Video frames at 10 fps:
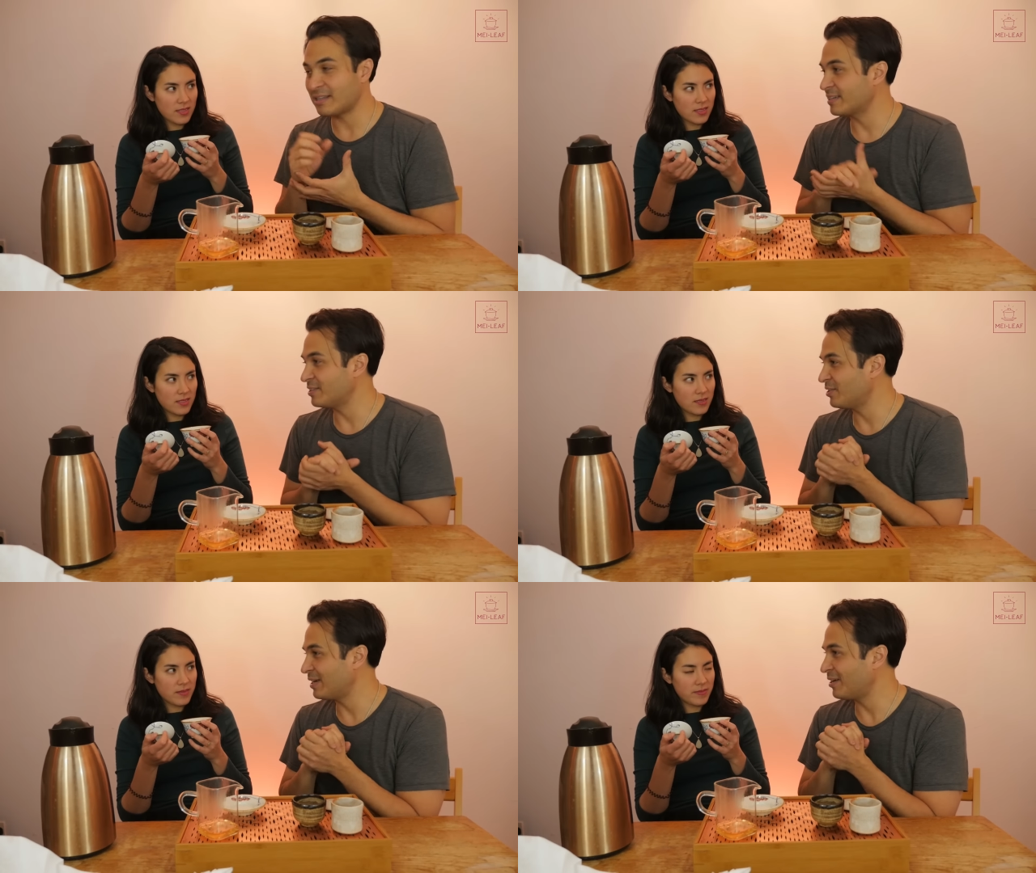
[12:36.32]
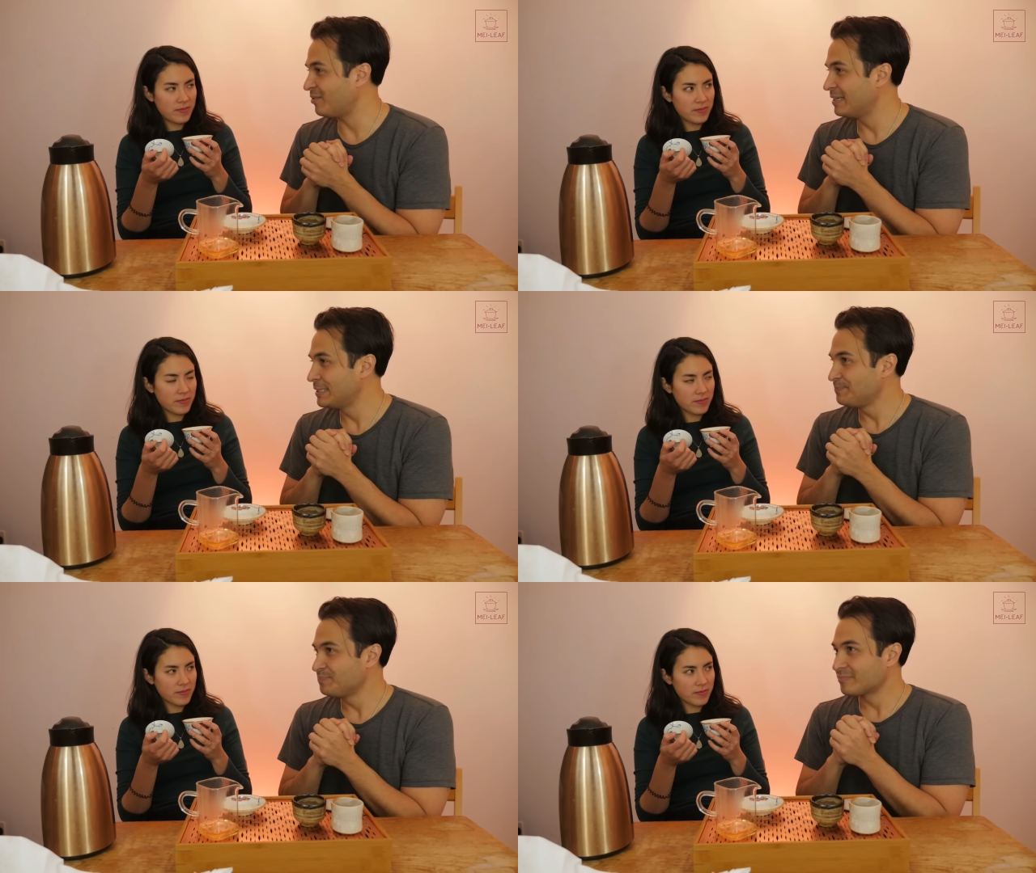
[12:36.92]
Speaker 1: like you know how
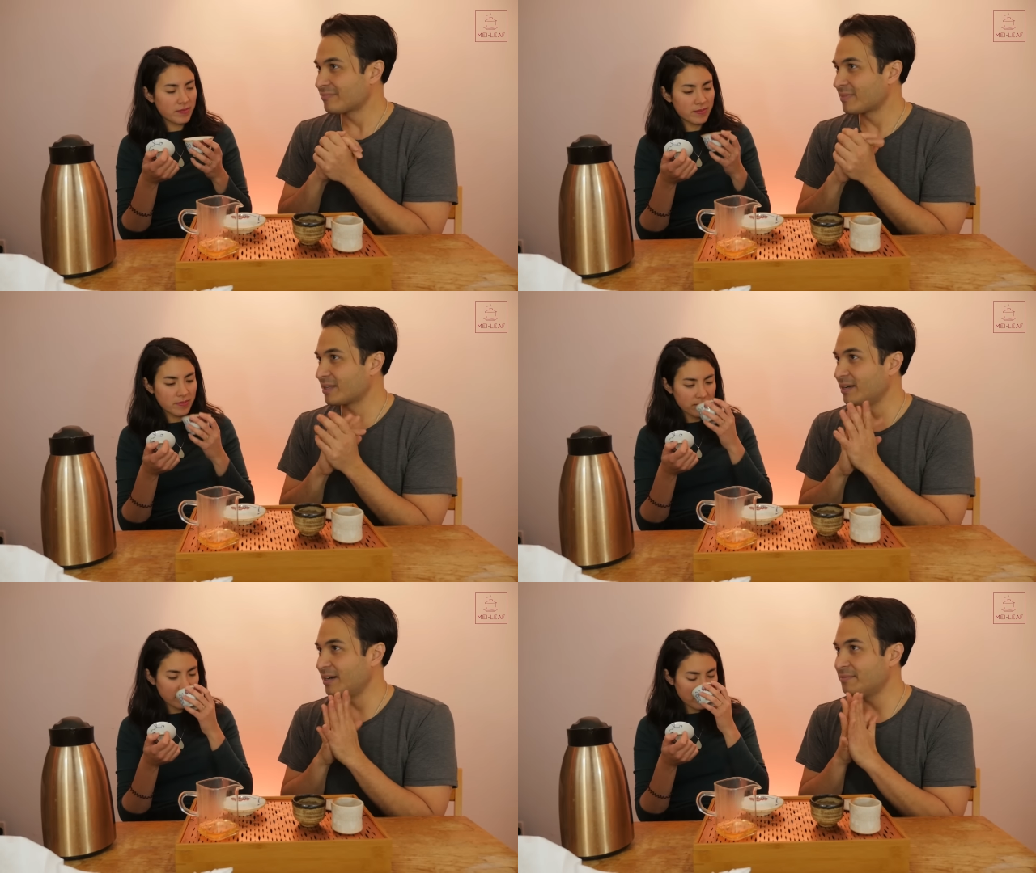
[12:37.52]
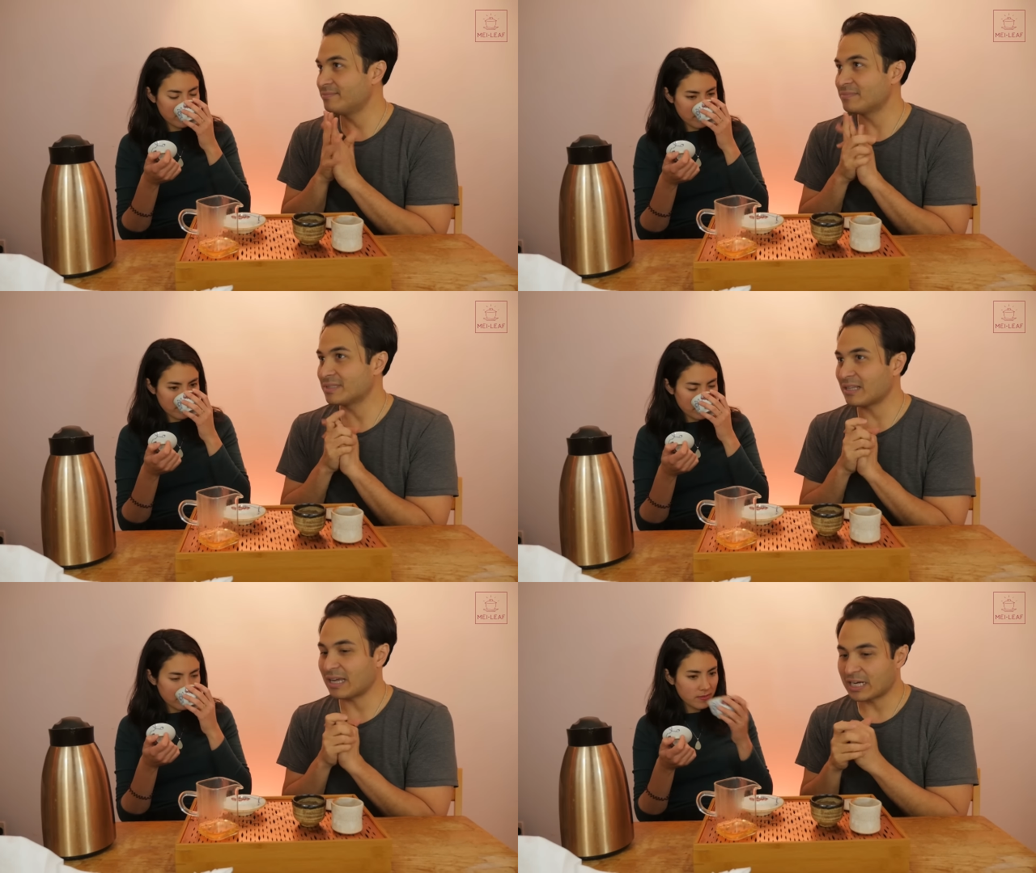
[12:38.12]
um,
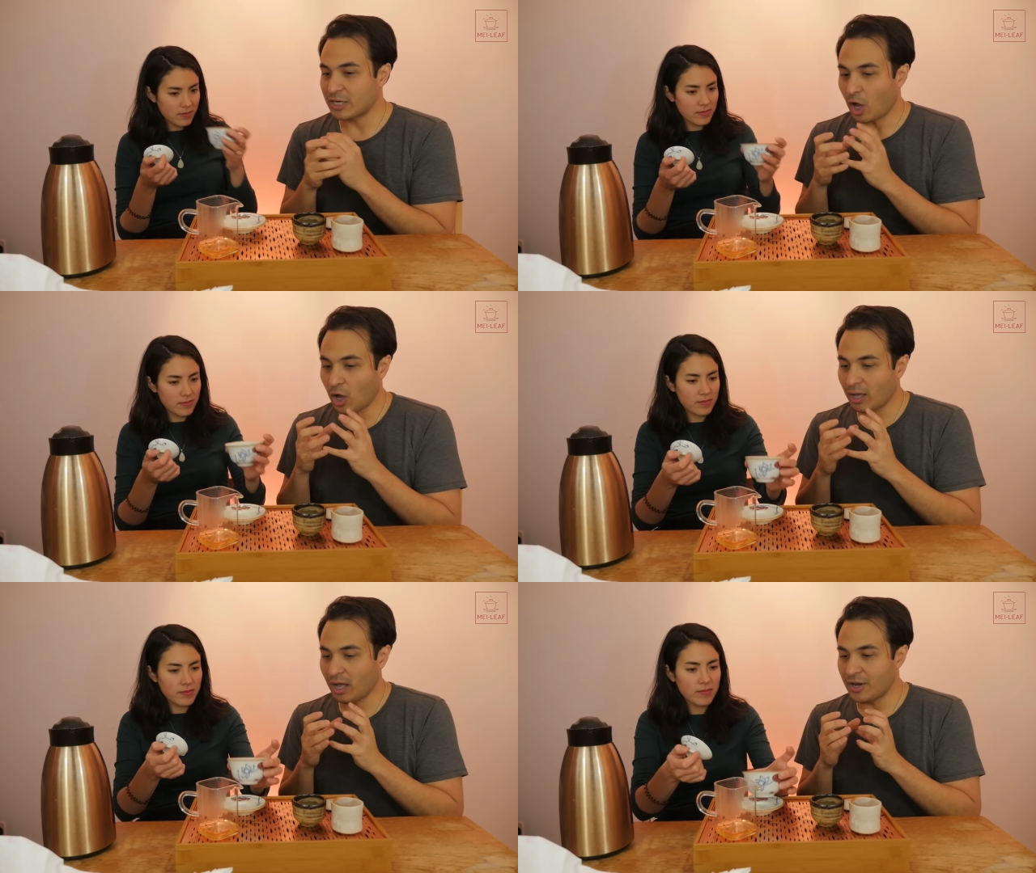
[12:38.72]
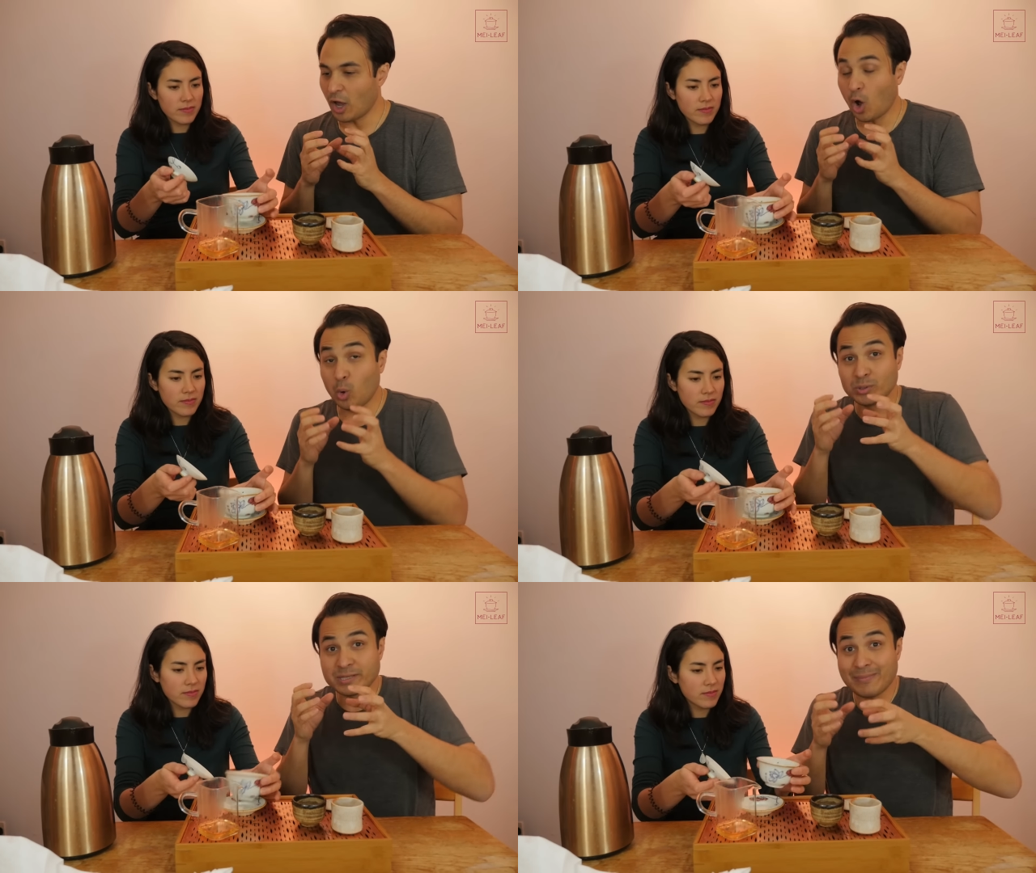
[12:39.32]
like an mm. an
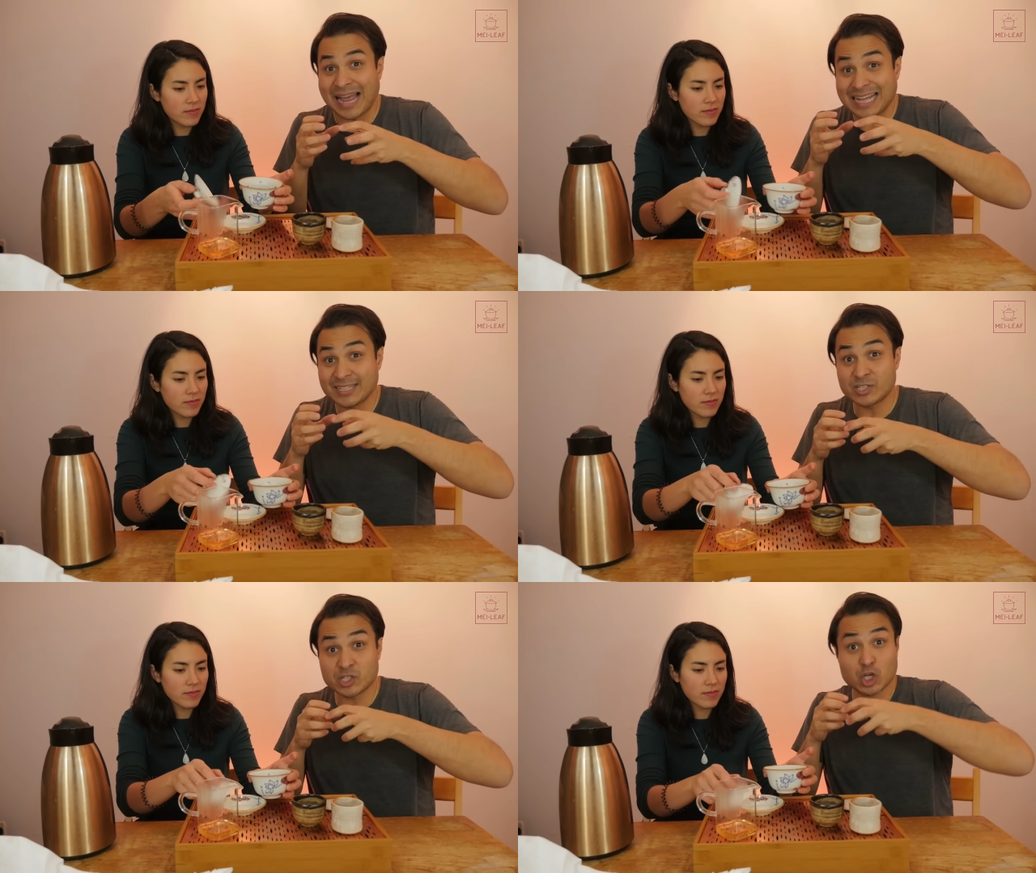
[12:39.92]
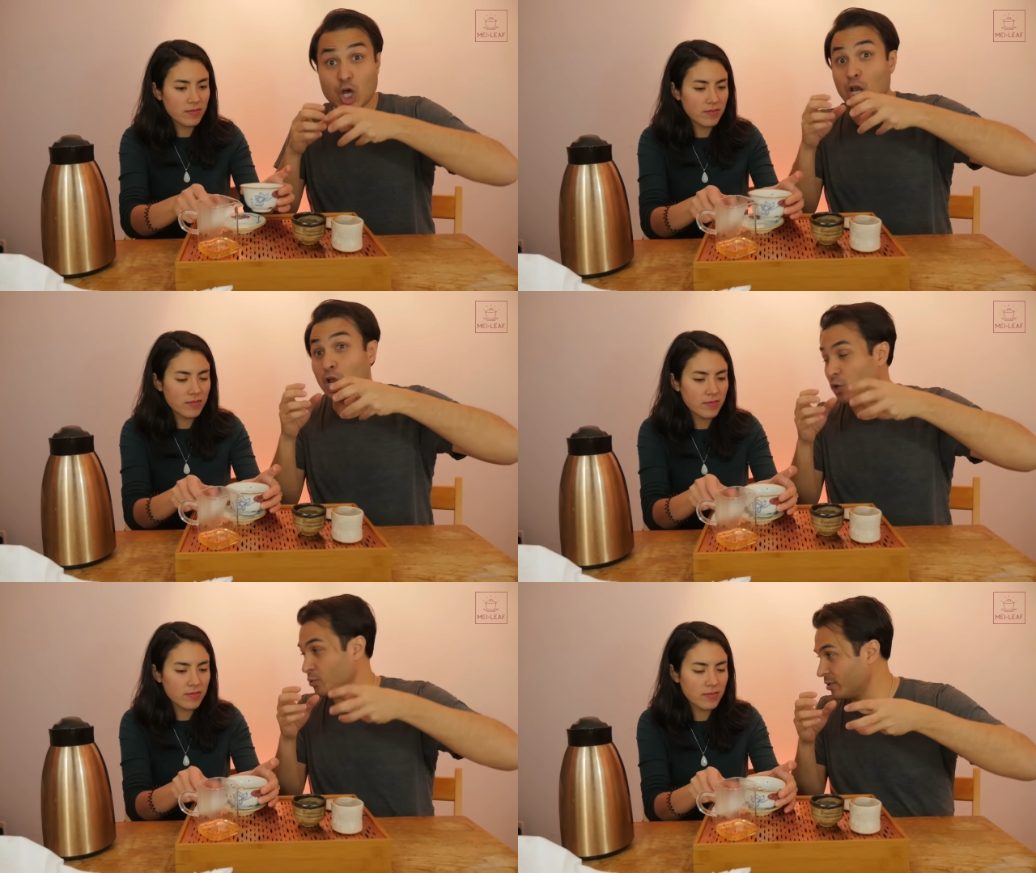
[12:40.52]
older man's
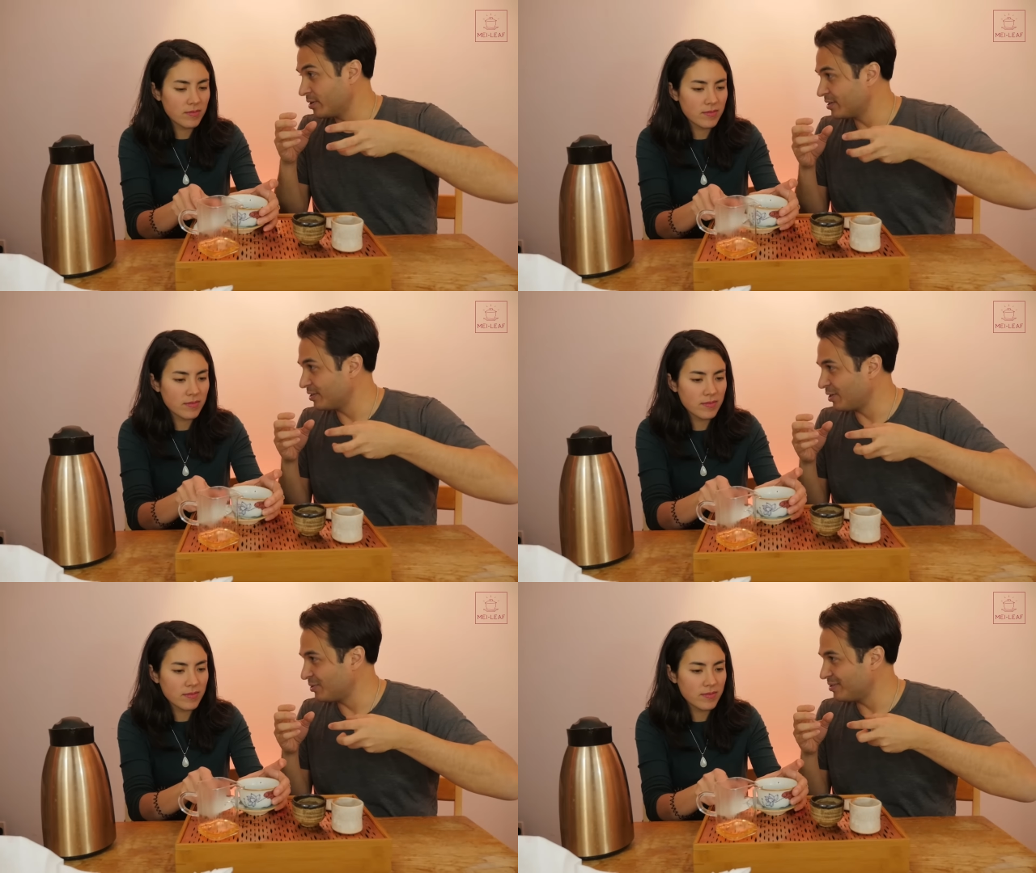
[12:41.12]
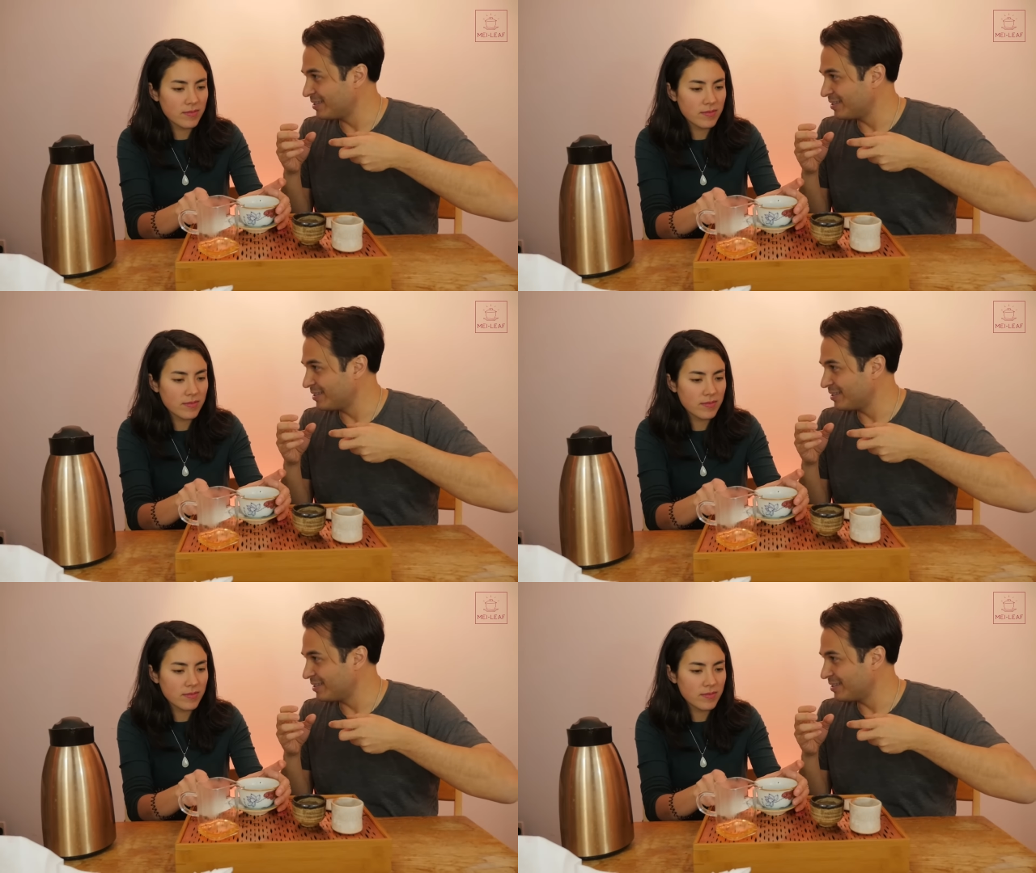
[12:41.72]
cologne, you know?